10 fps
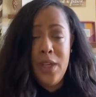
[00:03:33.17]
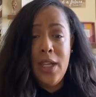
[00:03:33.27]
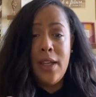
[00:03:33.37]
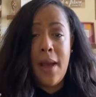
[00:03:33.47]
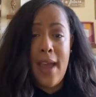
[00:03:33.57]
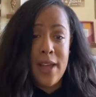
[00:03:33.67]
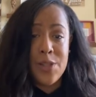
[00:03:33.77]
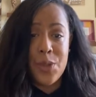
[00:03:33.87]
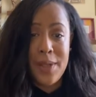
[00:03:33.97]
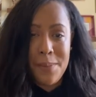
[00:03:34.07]
need
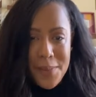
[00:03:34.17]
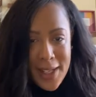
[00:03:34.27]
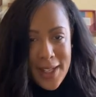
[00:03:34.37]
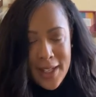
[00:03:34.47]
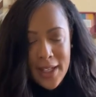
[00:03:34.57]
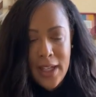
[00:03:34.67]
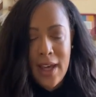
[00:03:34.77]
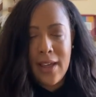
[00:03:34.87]
answered immediately,